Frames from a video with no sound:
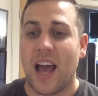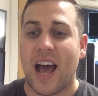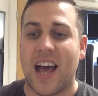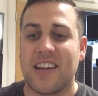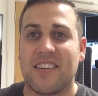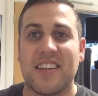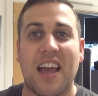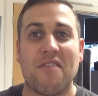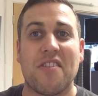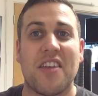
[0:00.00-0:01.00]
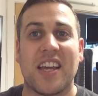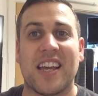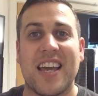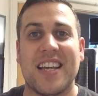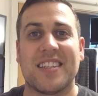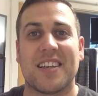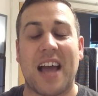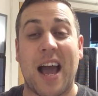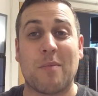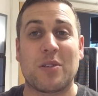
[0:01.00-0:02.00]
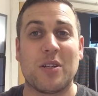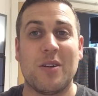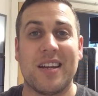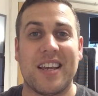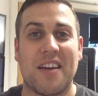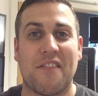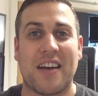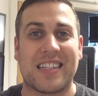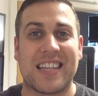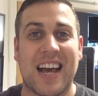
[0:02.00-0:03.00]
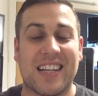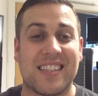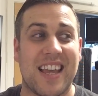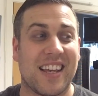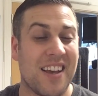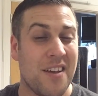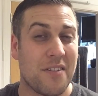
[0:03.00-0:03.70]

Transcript: And everything is absolutely fantastic.